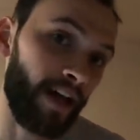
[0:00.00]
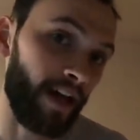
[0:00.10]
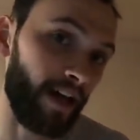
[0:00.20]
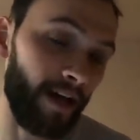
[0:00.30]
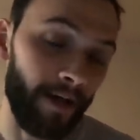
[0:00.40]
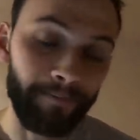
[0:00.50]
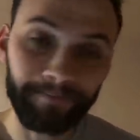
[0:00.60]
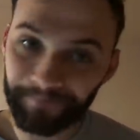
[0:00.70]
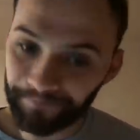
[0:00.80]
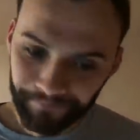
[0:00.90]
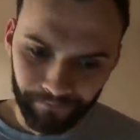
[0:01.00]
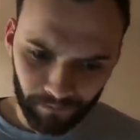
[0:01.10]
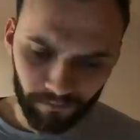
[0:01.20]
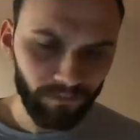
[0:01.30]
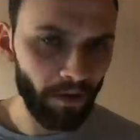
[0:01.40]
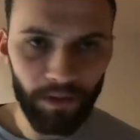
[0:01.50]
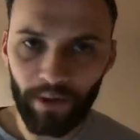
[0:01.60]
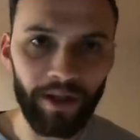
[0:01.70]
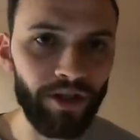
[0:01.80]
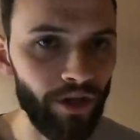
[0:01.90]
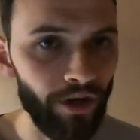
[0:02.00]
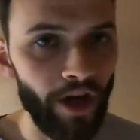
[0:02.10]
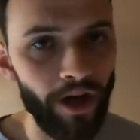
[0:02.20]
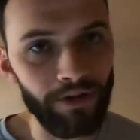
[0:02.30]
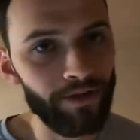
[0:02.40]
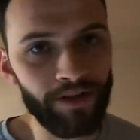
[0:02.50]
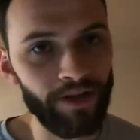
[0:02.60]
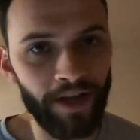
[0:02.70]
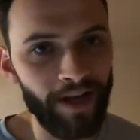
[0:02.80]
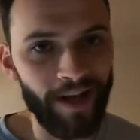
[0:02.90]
um, between the two coats.